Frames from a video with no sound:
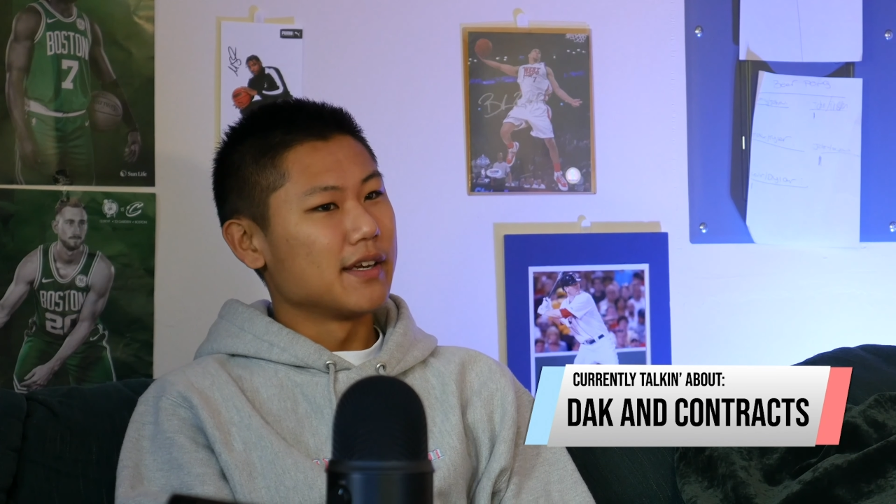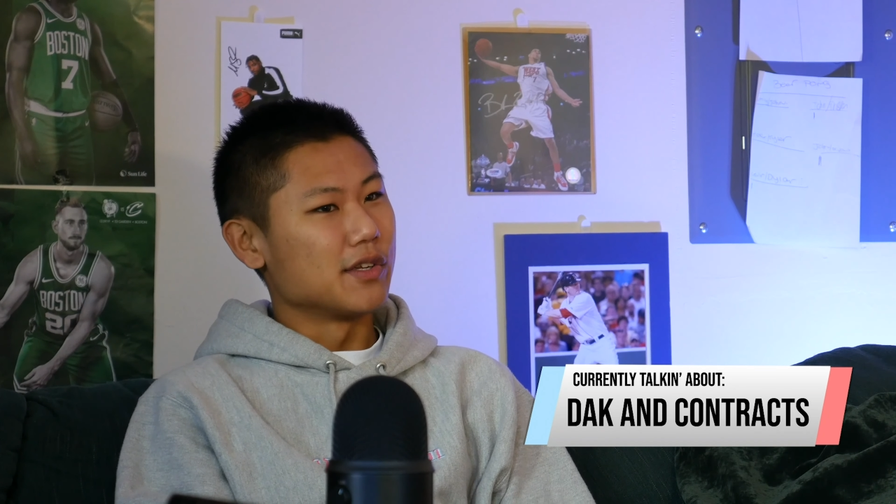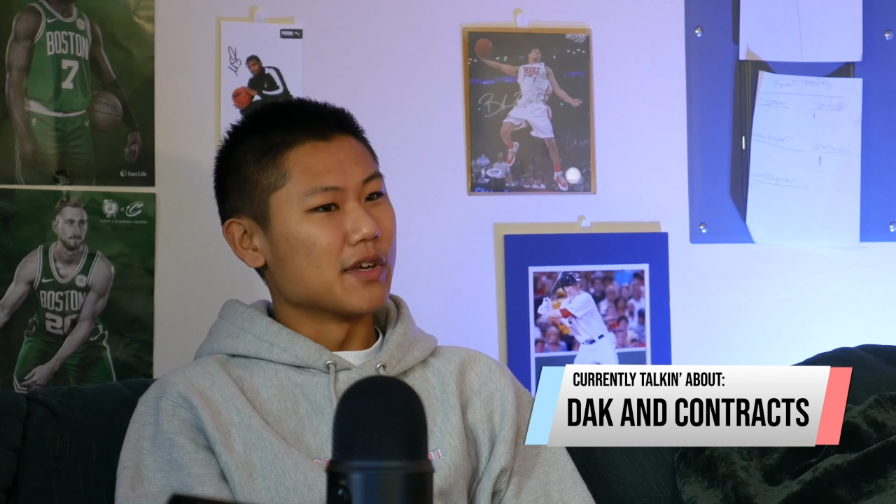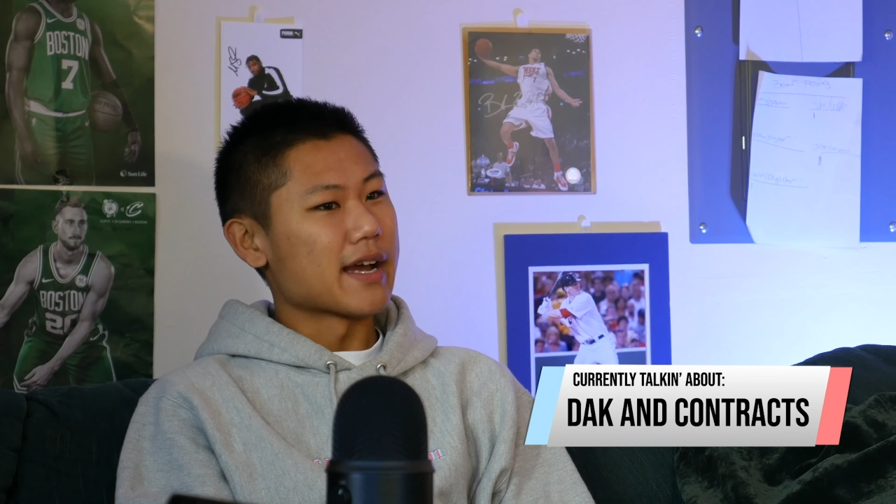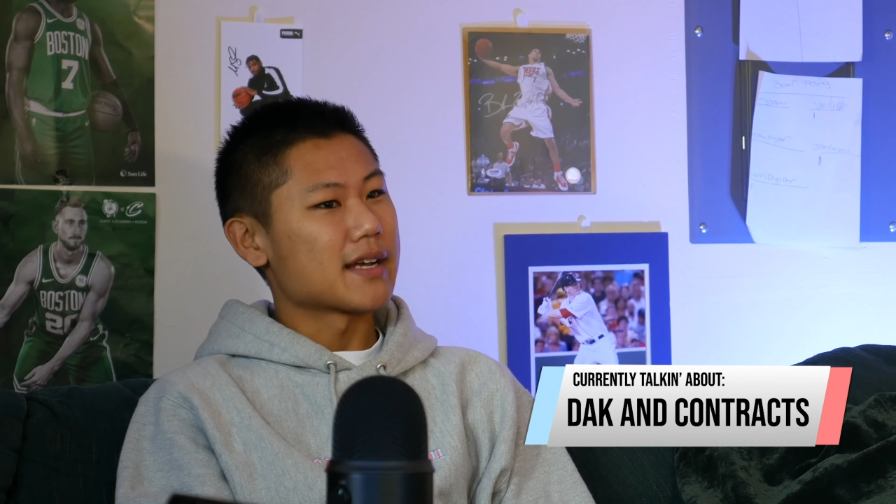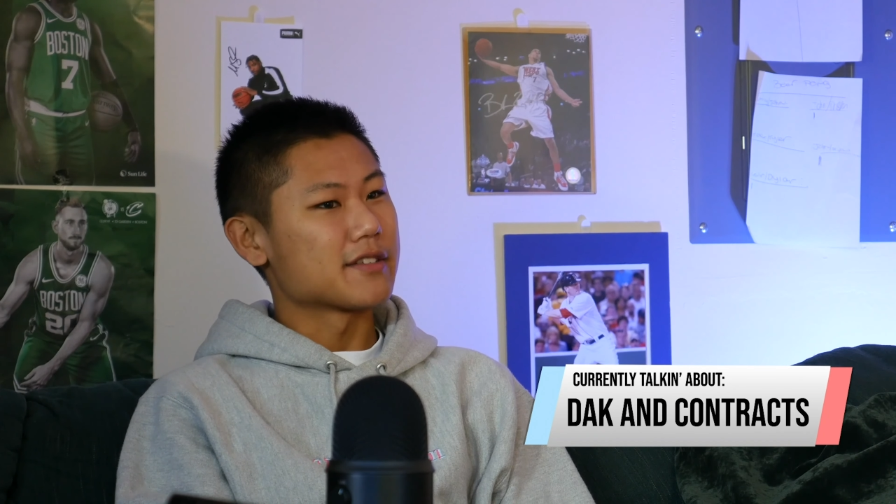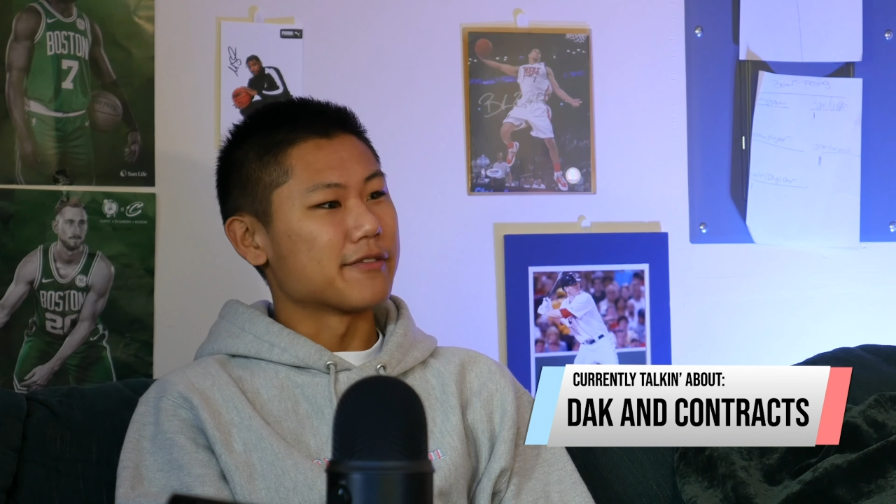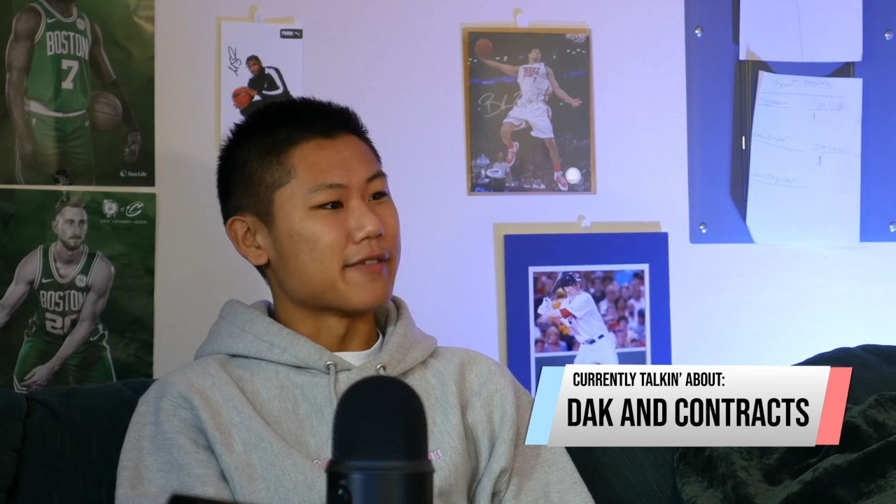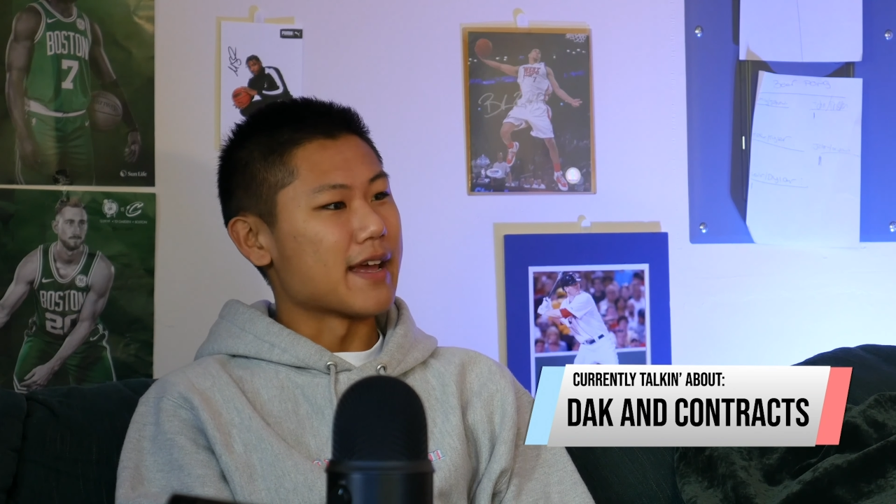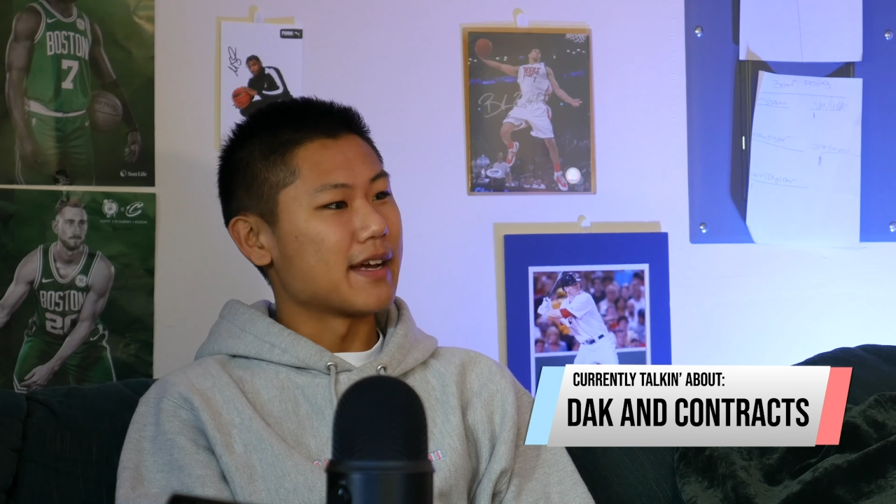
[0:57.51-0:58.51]
you as a
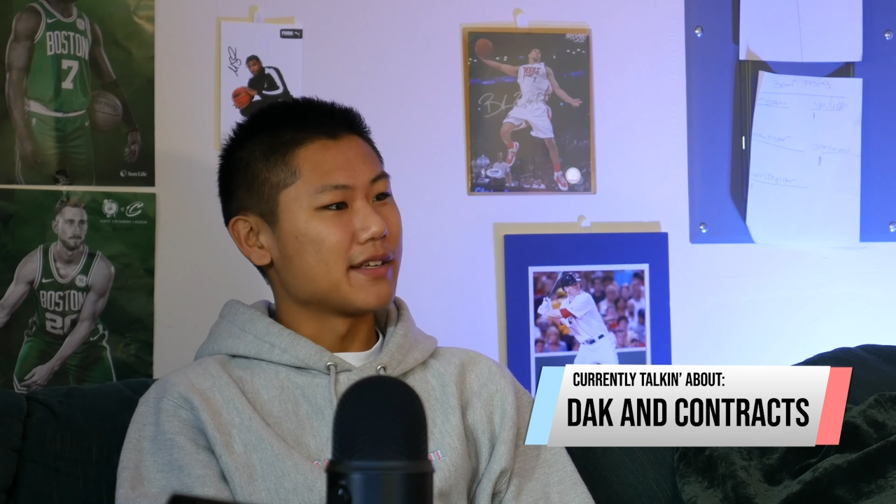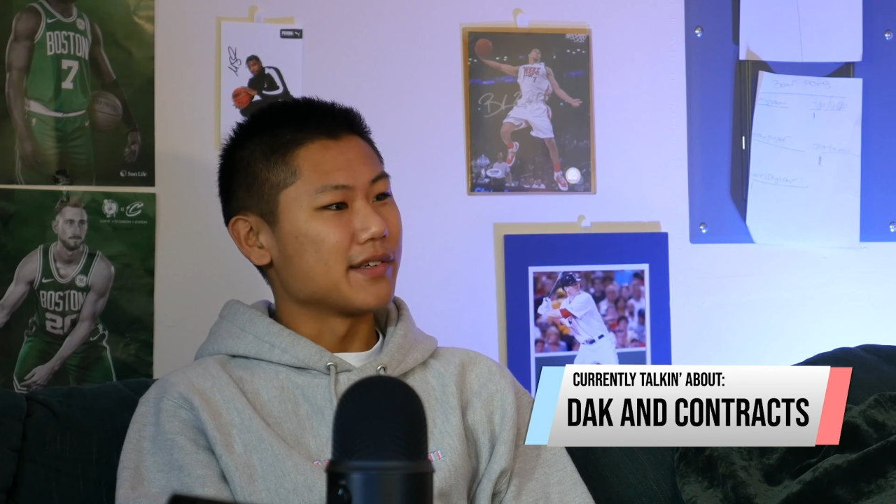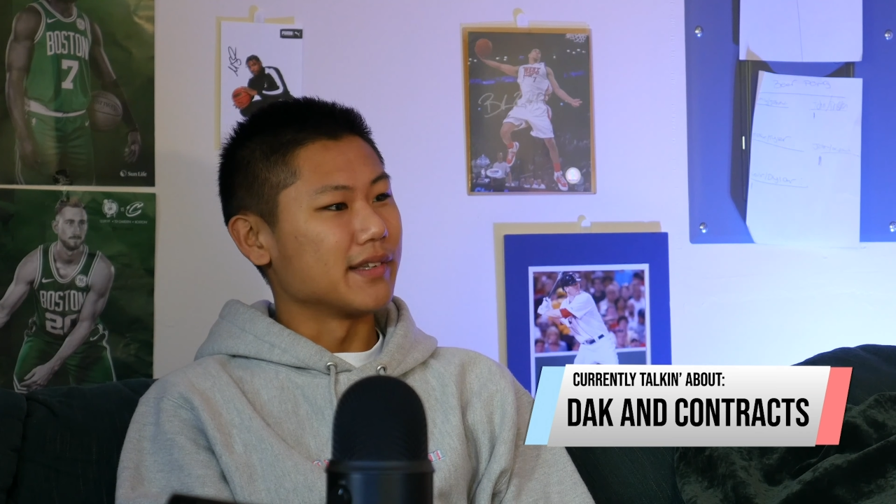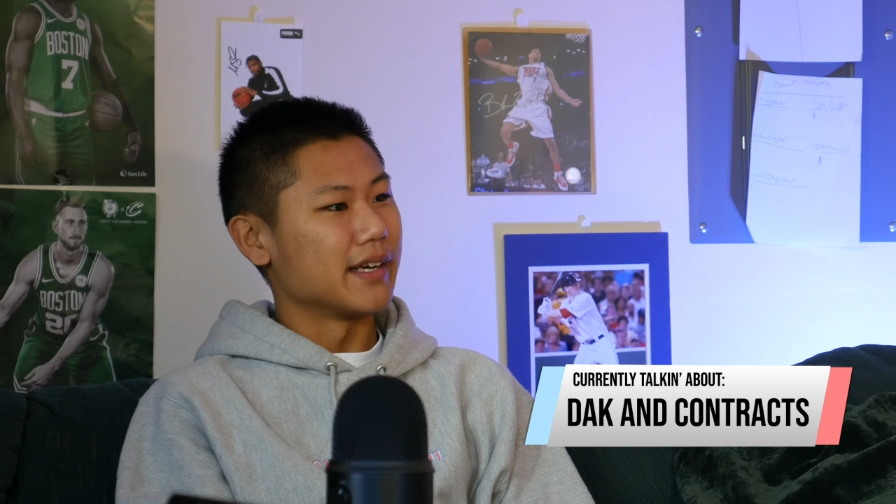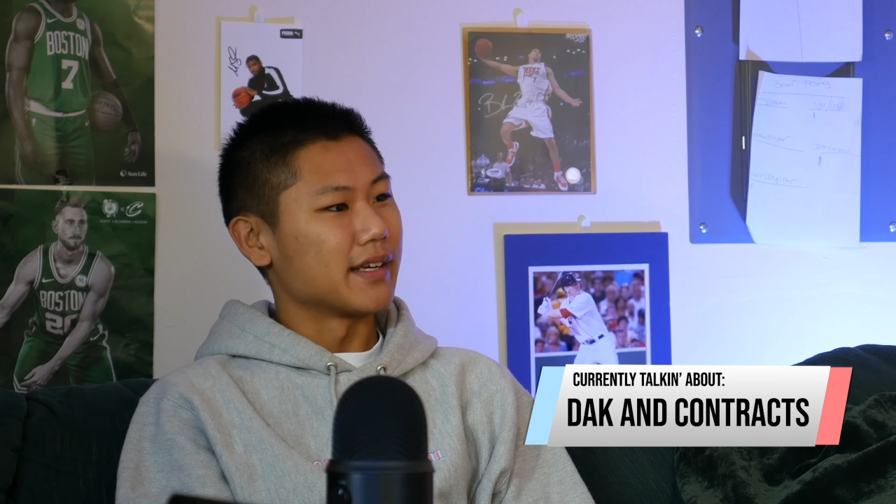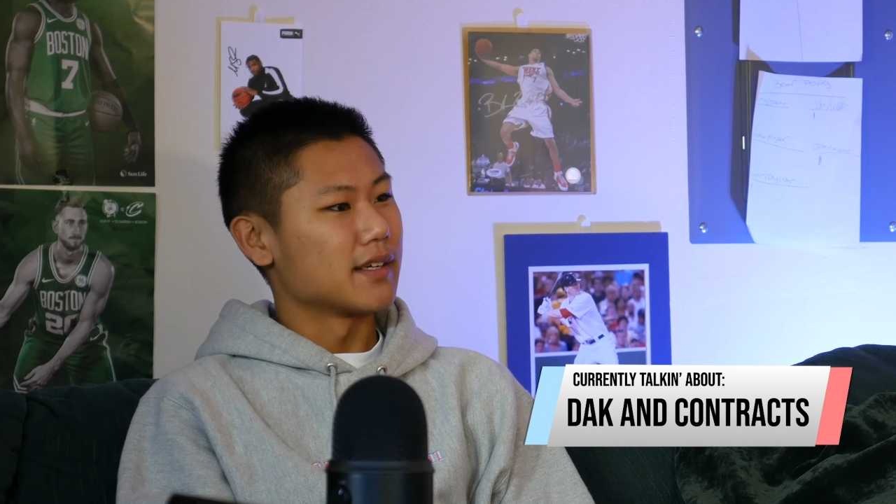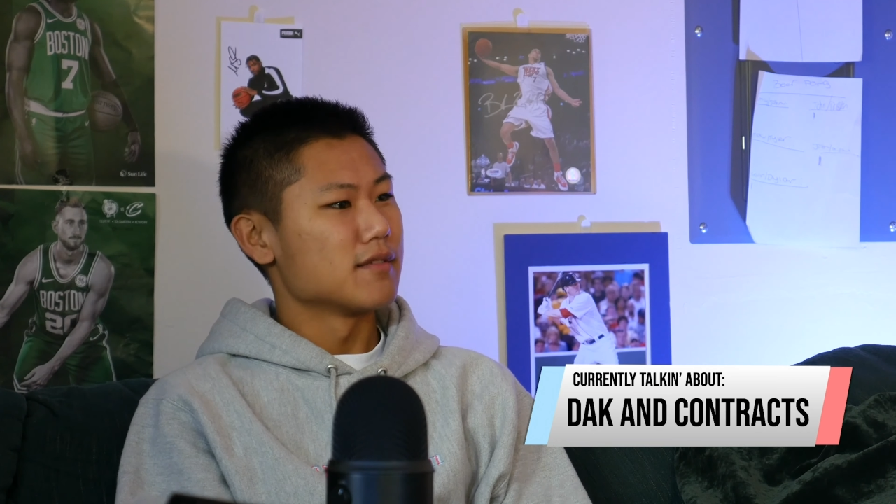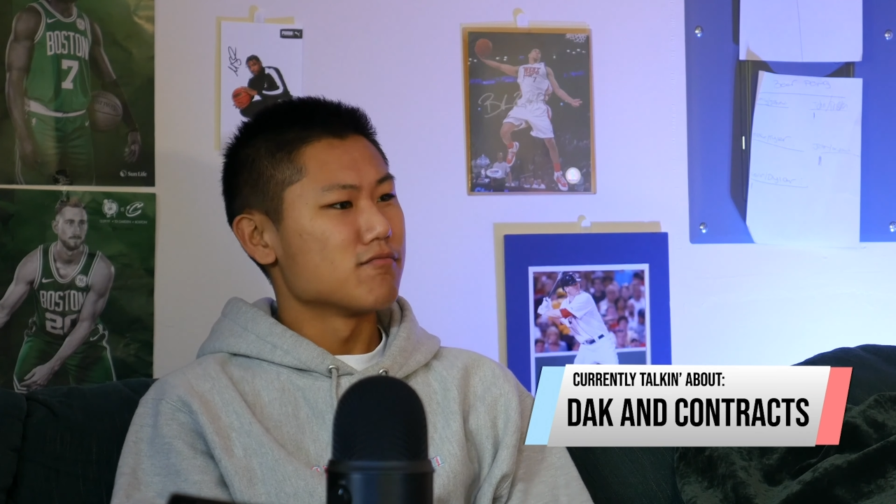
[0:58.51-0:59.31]
fan, you're